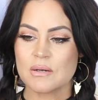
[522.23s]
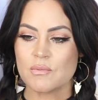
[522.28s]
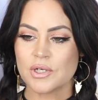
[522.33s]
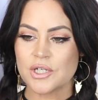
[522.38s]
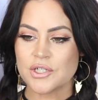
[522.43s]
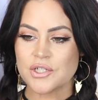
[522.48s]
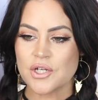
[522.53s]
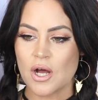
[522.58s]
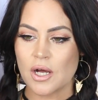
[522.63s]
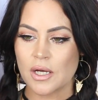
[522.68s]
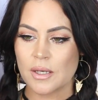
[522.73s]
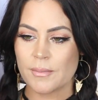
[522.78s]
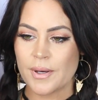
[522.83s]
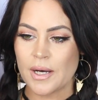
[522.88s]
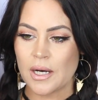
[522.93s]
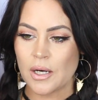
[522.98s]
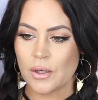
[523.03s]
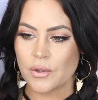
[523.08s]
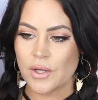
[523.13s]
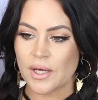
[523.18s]
I want to talk
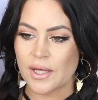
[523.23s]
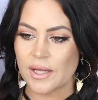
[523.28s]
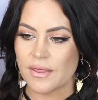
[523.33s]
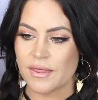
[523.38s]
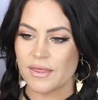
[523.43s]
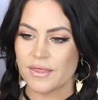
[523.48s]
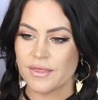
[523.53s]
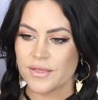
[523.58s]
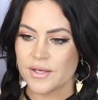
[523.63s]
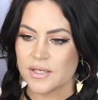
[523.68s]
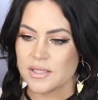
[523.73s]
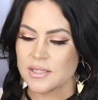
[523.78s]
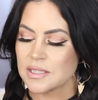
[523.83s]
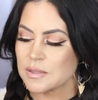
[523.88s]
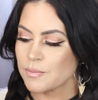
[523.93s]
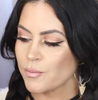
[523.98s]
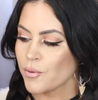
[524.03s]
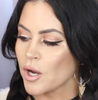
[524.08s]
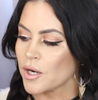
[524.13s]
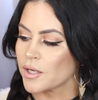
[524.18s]
about
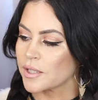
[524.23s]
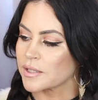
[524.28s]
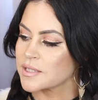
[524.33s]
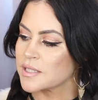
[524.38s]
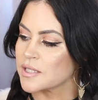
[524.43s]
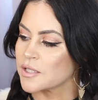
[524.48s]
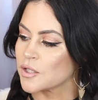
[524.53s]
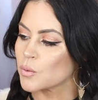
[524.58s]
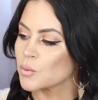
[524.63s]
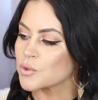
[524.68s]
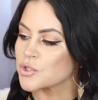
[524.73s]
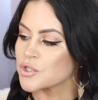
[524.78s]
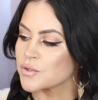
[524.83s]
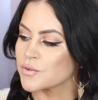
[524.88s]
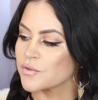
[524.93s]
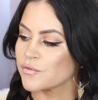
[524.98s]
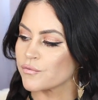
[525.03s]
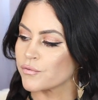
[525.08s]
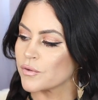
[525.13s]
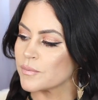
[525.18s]
this product here, which
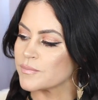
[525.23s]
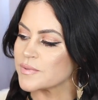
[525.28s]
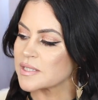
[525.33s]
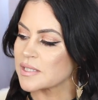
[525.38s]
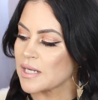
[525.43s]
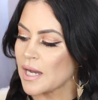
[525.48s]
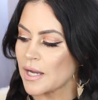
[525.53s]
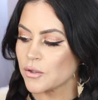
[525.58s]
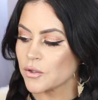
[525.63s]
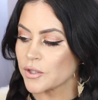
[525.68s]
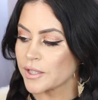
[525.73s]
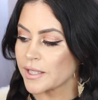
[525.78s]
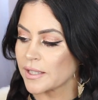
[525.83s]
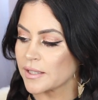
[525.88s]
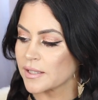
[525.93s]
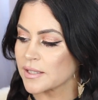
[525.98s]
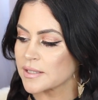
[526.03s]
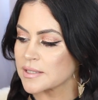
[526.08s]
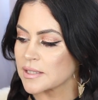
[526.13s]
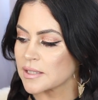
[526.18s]
is from Sky
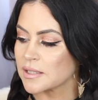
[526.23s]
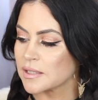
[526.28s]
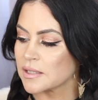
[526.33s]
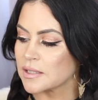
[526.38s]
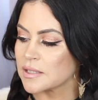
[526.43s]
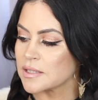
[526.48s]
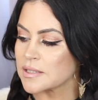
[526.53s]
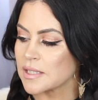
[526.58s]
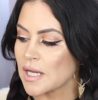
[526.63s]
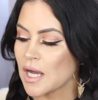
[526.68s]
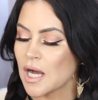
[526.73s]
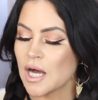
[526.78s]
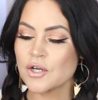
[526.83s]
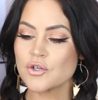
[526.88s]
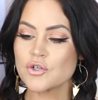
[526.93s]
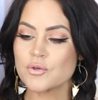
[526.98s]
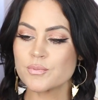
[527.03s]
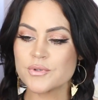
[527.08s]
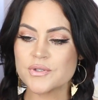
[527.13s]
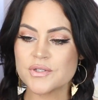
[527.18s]
Organics, and it is one
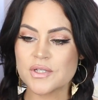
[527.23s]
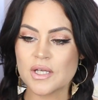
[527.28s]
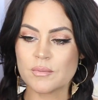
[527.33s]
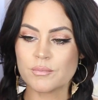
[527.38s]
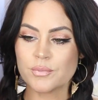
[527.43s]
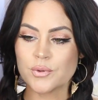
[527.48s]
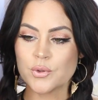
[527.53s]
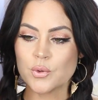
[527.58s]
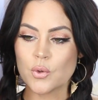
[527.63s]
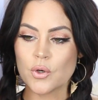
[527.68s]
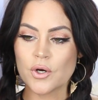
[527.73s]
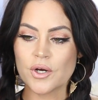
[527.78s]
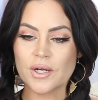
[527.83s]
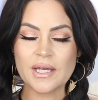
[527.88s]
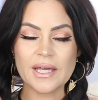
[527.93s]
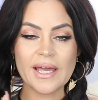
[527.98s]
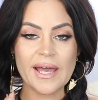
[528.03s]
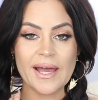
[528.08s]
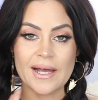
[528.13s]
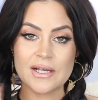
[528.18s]
hundred percent
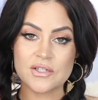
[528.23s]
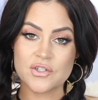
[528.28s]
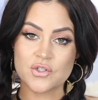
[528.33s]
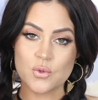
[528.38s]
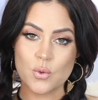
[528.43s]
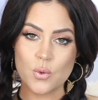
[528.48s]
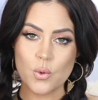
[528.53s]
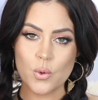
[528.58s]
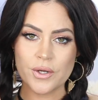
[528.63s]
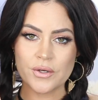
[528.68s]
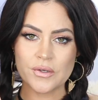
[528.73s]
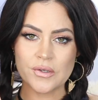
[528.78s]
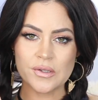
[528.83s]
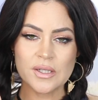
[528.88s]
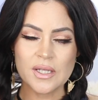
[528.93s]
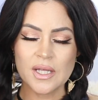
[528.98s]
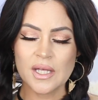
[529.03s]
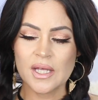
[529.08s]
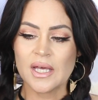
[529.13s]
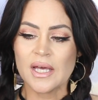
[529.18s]
pure castor
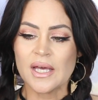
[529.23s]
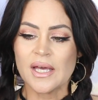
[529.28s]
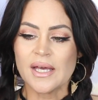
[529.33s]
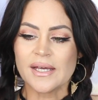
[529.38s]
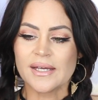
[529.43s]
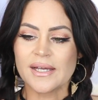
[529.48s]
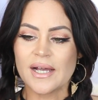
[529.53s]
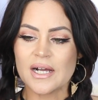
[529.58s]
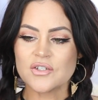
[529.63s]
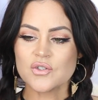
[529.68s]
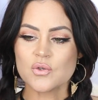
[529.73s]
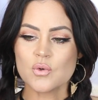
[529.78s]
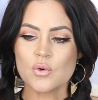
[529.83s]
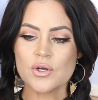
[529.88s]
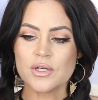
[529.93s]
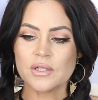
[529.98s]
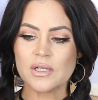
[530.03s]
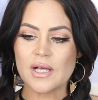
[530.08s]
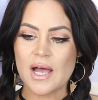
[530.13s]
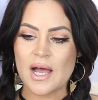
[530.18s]
oil. Castor
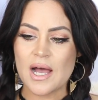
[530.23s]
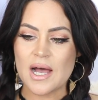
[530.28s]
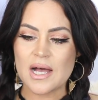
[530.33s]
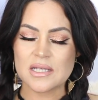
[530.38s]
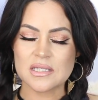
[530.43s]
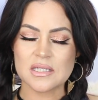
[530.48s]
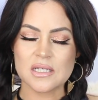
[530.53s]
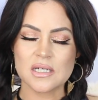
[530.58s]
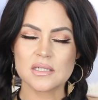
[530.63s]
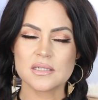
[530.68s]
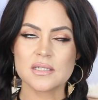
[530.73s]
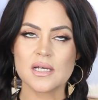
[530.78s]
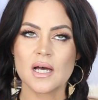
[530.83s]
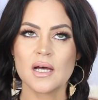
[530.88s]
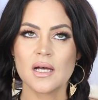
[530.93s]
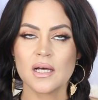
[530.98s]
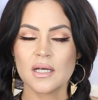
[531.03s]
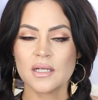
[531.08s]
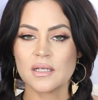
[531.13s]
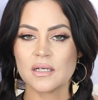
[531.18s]
oil has a
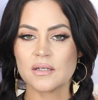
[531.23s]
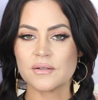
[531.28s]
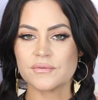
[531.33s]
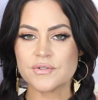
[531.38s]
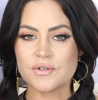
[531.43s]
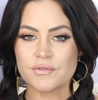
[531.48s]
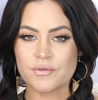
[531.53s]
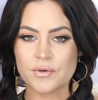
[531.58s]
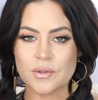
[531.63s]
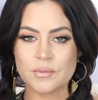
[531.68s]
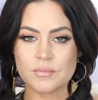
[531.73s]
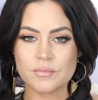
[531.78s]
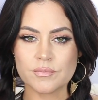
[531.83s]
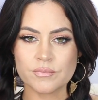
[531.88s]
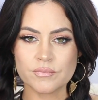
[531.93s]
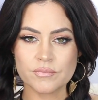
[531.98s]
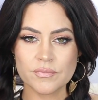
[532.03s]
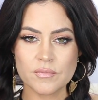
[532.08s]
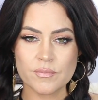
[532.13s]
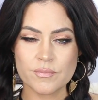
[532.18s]
ton of different
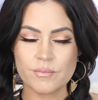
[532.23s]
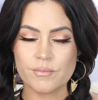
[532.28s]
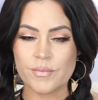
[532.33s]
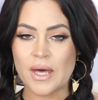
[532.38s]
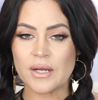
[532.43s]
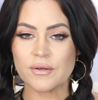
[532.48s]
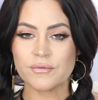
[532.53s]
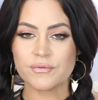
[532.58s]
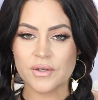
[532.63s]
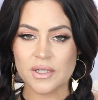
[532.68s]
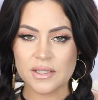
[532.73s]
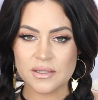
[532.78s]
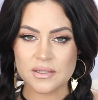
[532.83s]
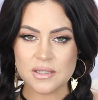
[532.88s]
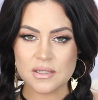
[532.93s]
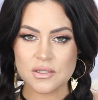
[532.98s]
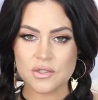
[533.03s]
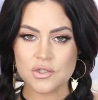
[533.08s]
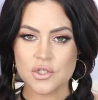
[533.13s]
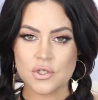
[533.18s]

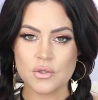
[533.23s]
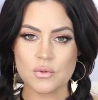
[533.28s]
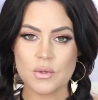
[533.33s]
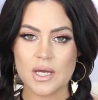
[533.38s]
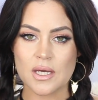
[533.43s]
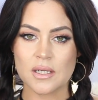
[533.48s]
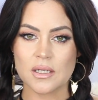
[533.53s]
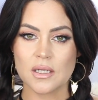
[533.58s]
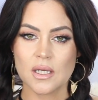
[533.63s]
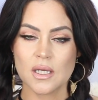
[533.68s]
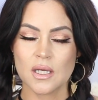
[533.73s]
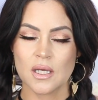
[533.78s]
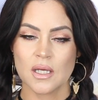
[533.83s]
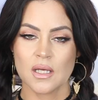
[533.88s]
benefits to it,